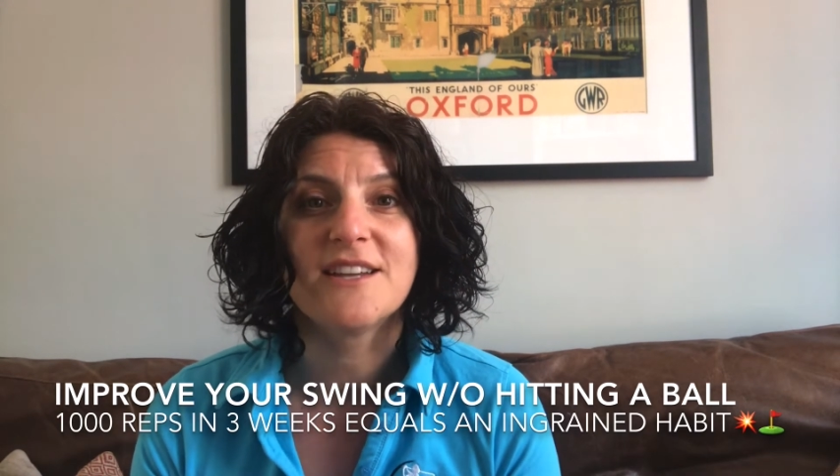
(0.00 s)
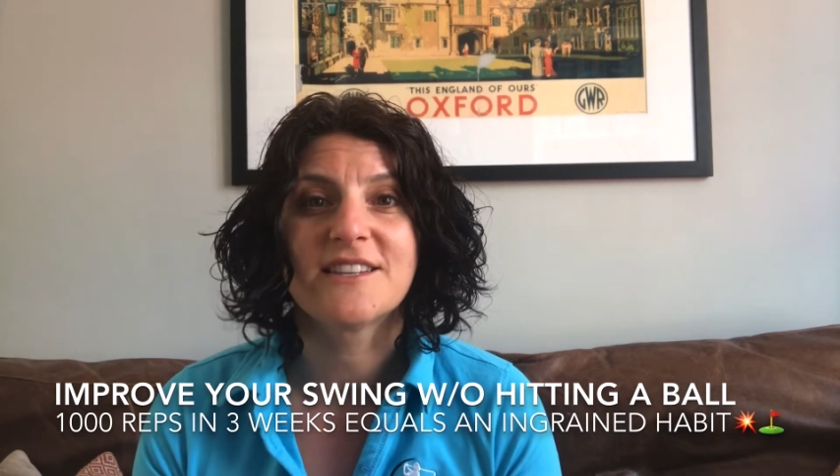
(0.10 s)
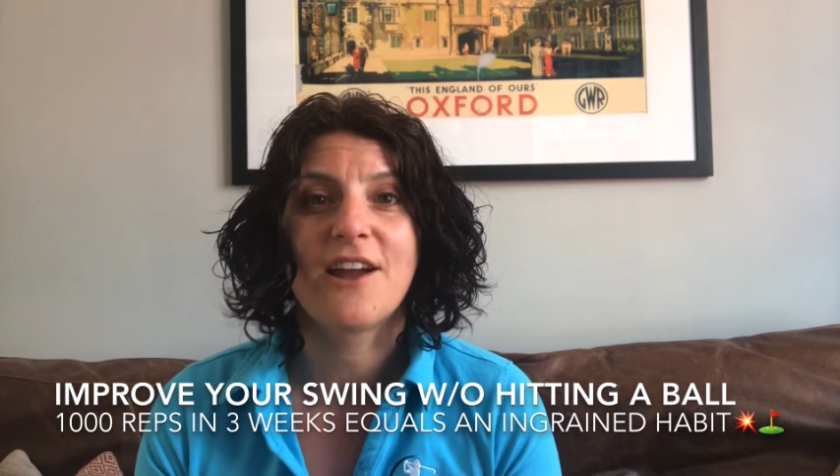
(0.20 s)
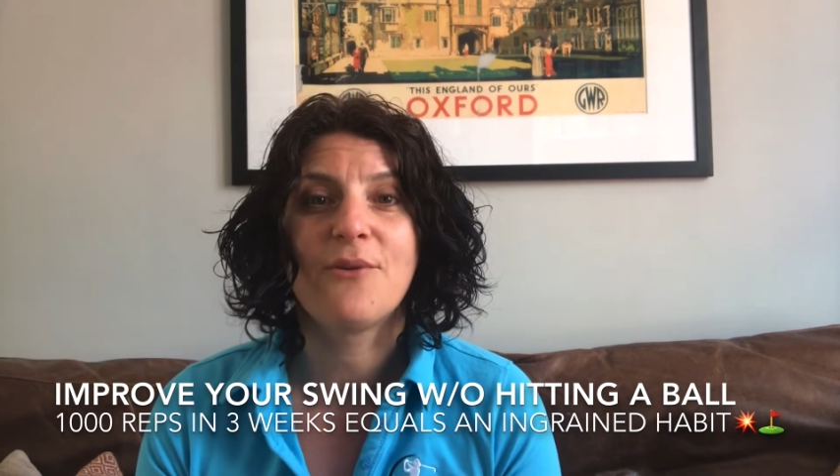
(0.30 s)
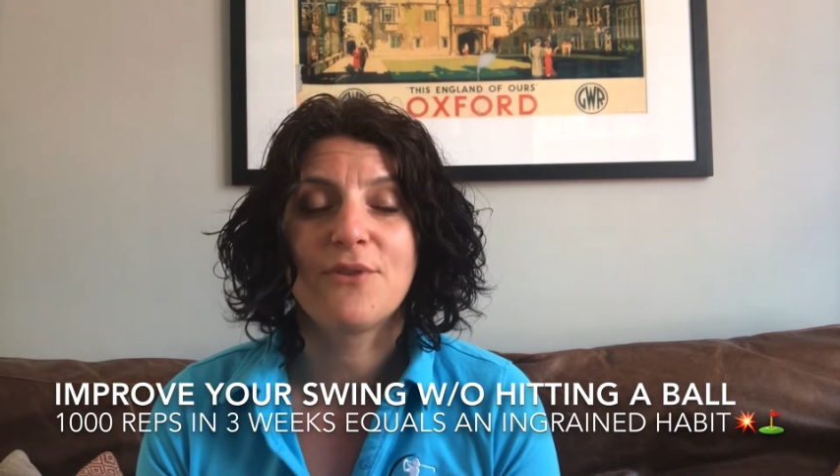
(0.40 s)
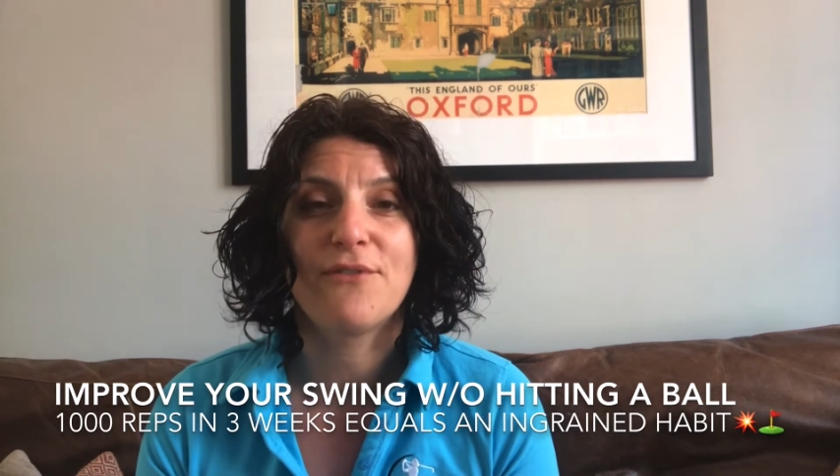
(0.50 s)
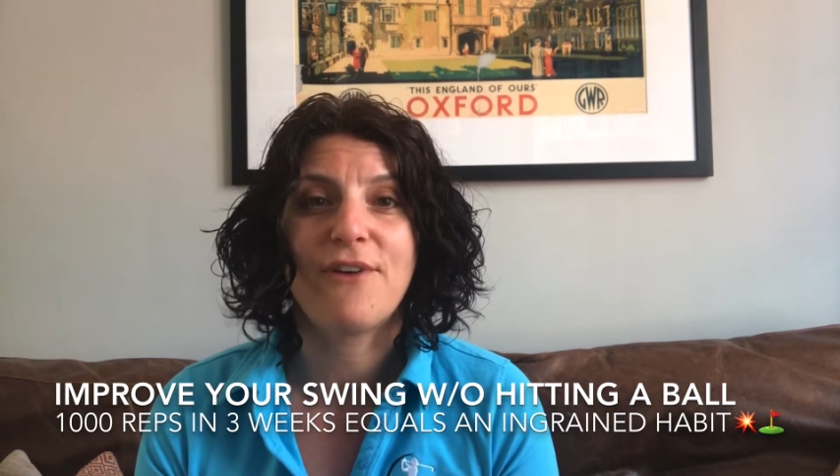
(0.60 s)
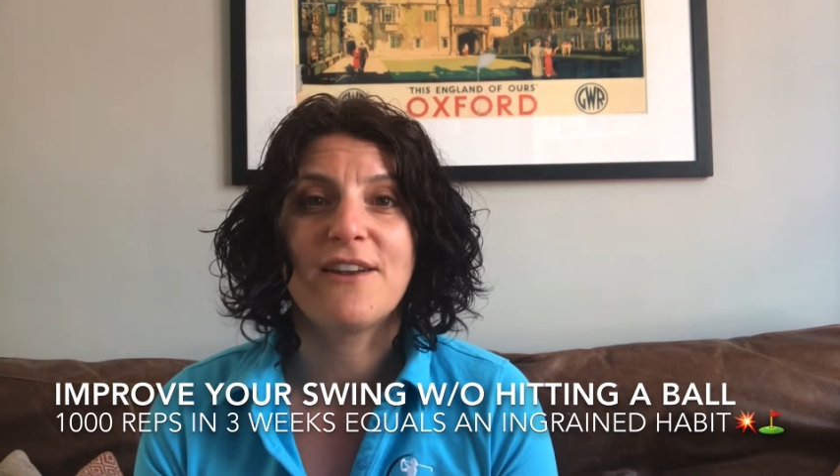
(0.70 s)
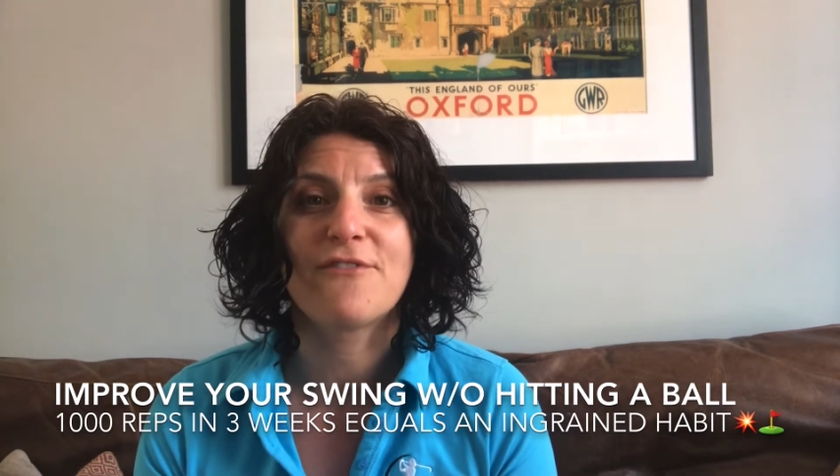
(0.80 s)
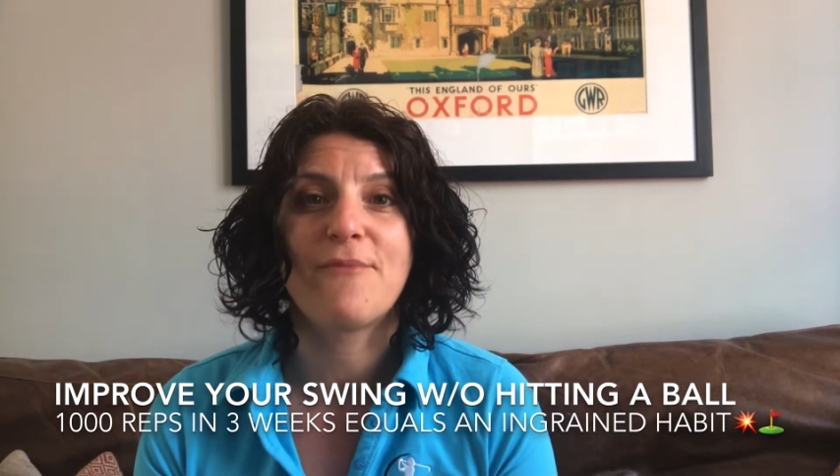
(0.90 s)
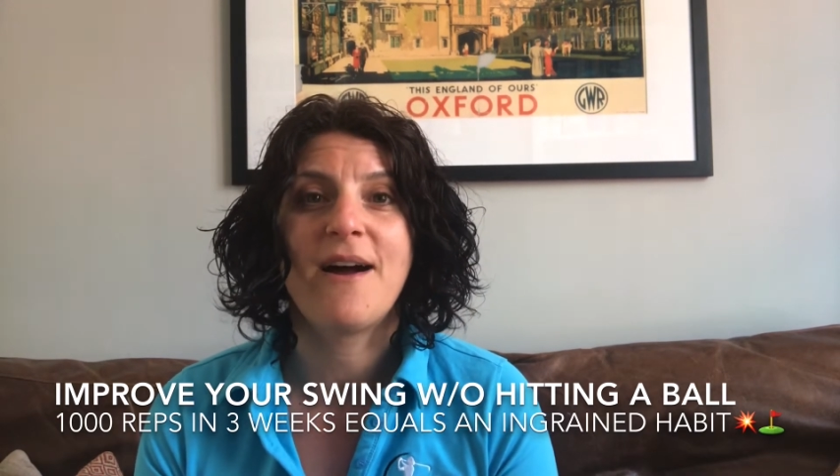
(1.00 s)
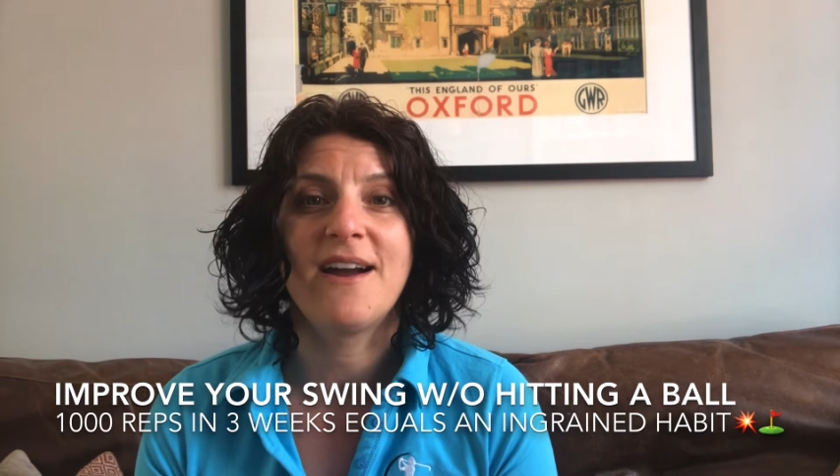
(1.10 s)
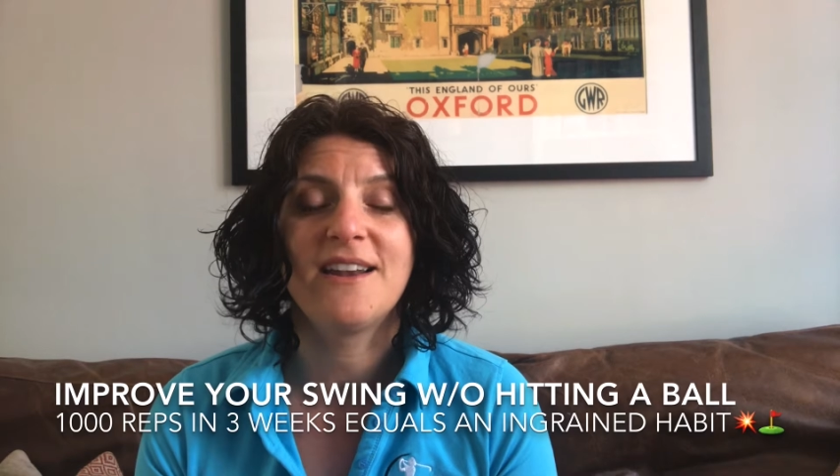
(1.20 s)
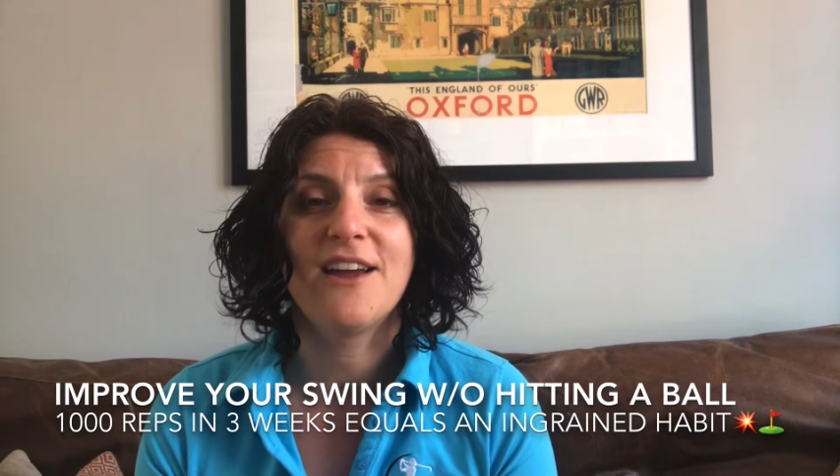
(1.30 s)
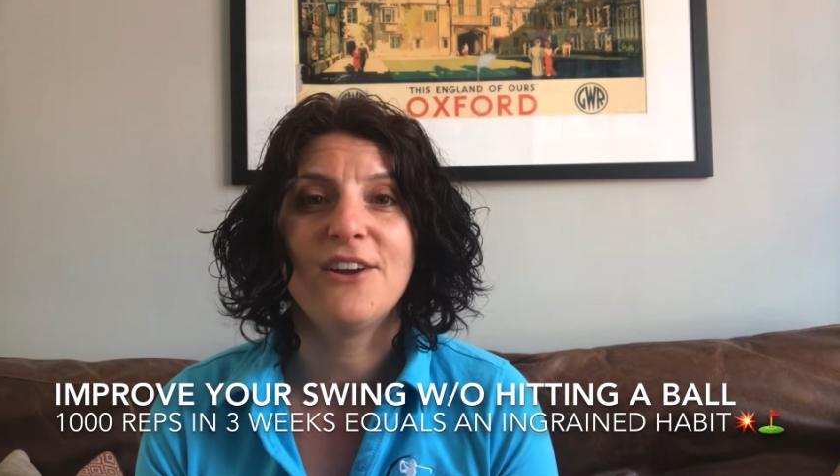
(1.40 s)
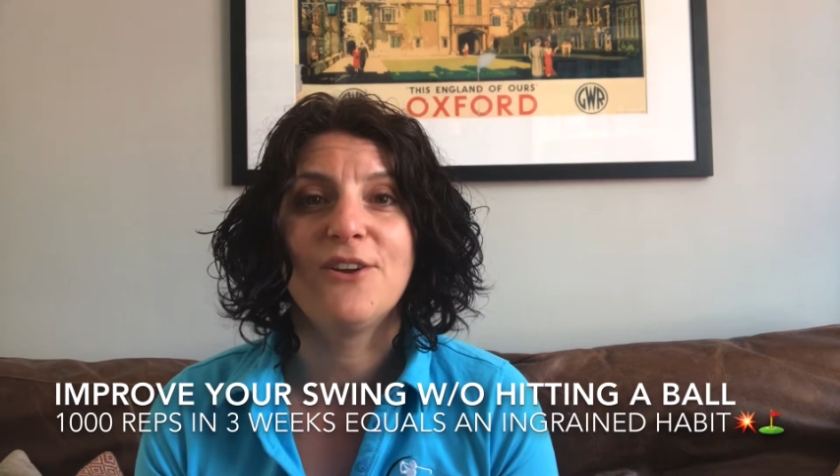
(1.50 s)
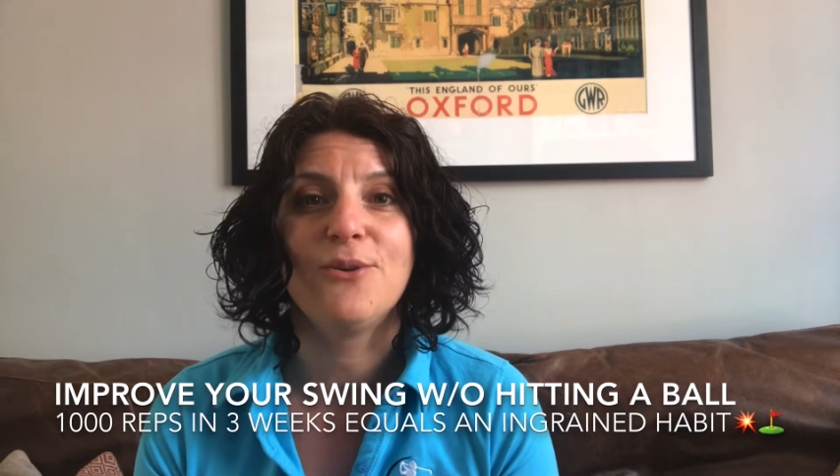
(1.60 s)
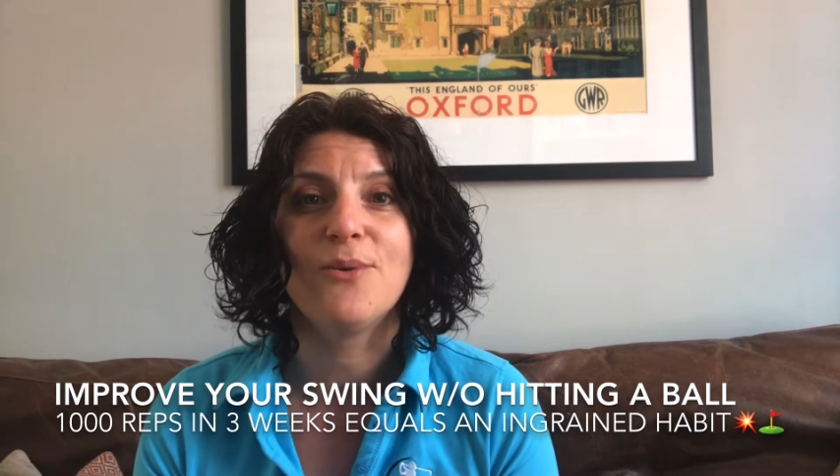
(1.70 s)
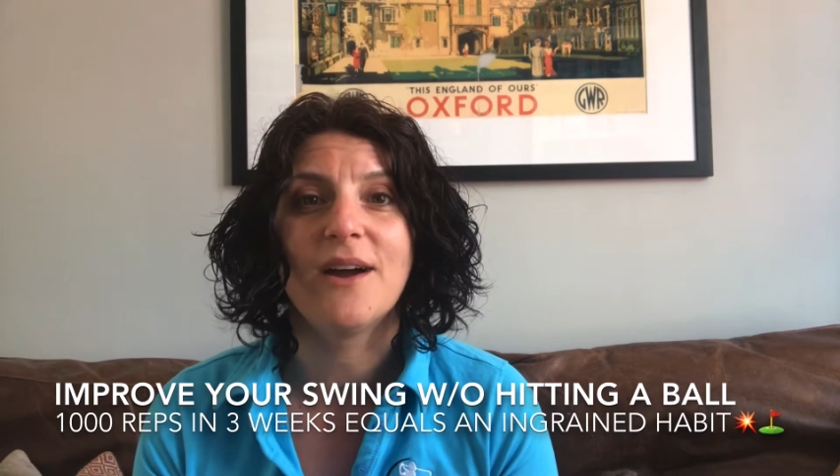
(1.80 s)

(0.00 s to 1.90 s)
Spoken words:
ago with a friend of mine who